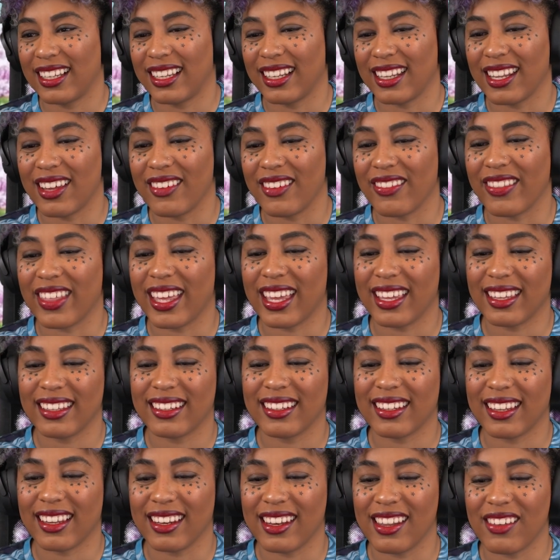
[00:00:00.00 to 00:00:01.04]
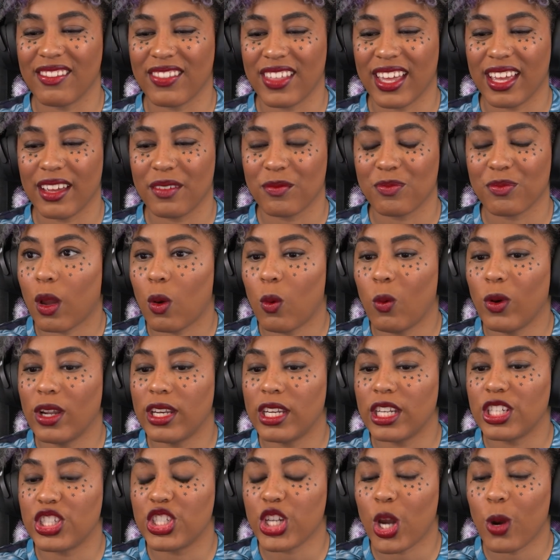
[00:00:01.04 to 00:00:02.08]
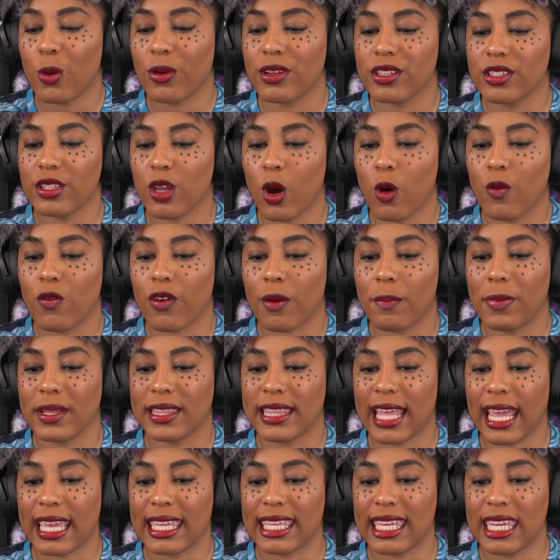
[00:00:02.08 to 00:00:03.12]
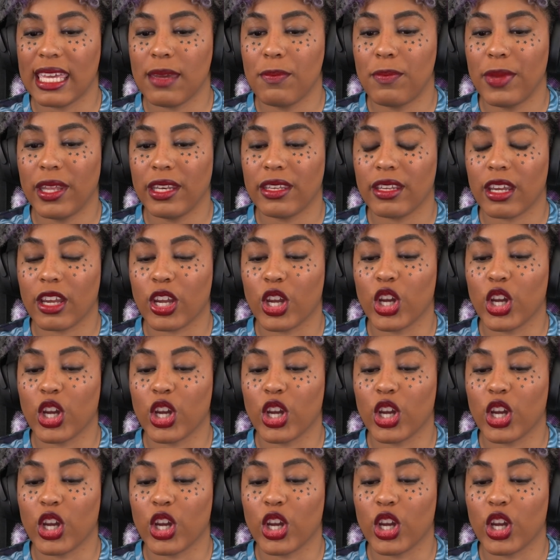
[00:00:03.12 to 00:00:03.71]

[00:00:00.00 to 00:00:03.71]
love that. I love that. When the joke is over, but they keep it